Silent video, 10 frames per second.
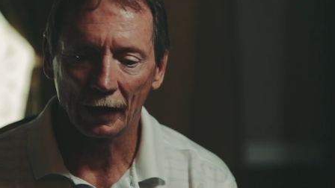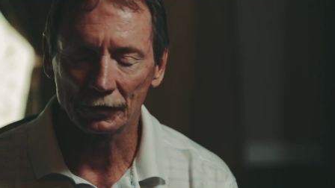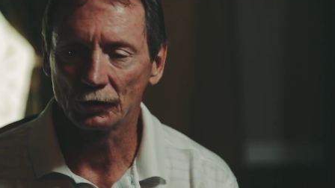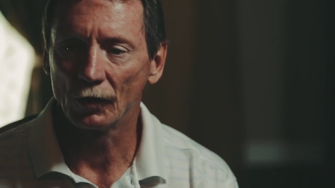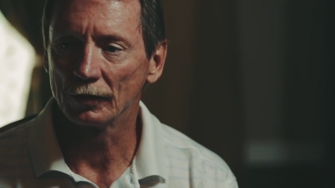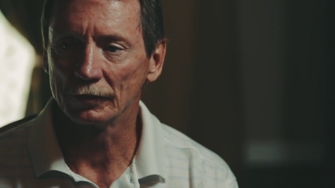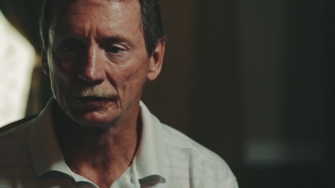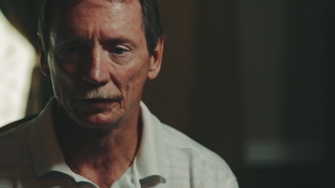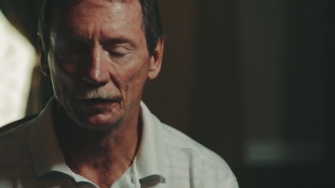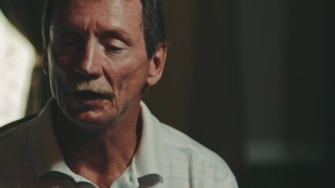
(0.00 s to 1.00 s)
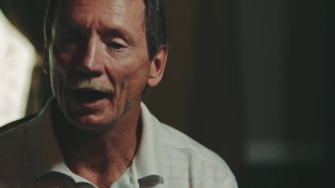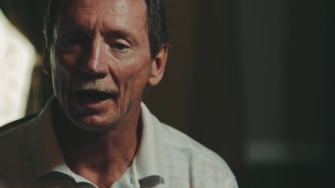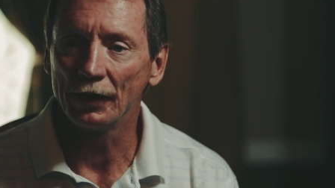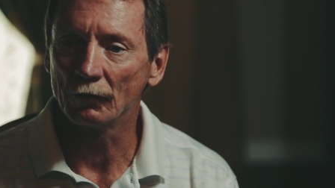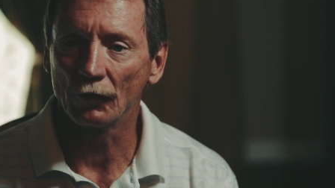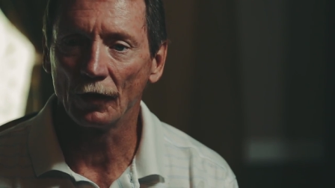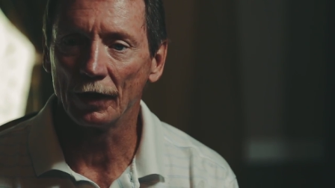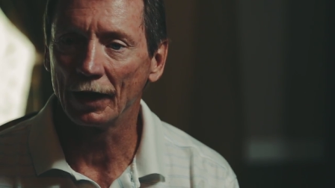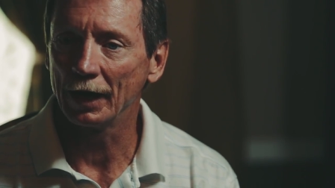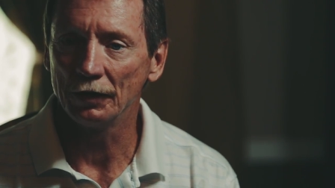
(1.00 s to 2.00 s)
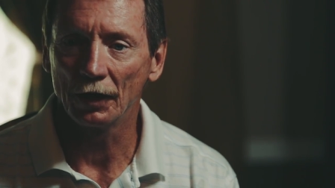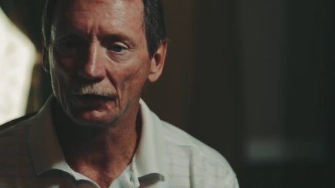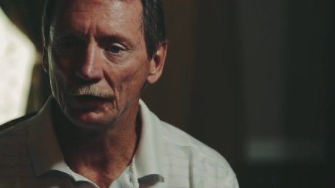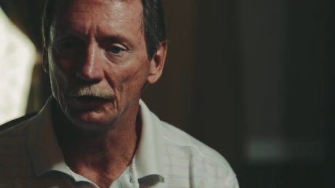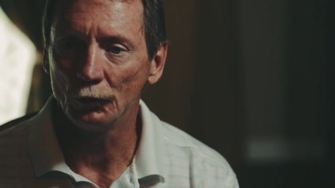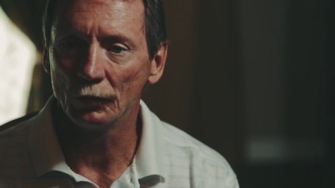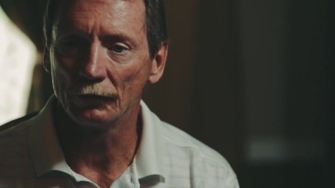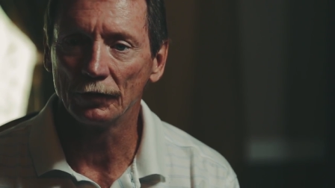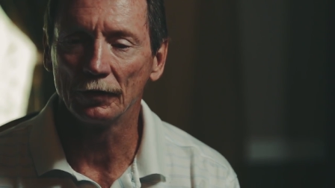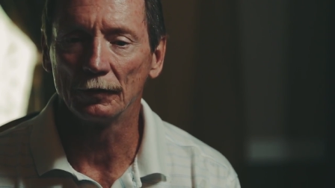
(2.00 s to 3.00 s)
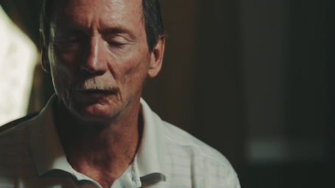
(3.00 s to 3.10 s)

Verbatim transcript: I start denying everything. I had nothing to do with it.